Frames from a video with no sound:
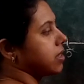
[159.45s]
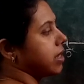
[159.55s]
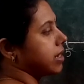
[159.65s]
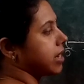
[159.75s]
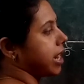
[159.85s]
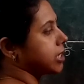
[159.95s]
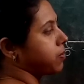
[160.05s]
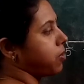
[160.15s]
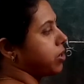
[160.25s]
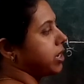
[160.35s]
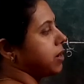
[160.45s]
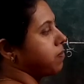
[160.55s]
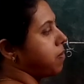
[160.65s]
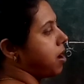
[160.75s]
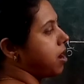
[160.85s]
That
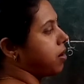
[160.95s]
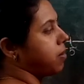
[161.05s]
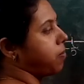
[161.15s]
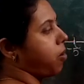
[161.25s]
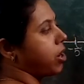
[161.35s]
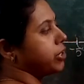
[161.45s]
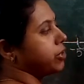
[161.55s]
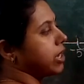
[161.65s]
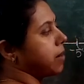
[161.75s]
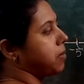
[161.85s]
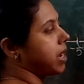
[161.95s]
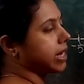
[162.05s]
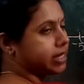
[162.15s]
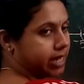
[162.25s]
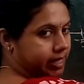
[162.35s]
corresponding point you can
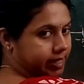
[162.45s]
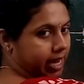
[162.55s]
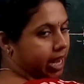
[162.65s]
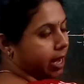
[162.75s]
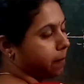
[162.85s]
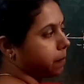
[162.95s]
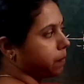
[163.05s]
mark it as A.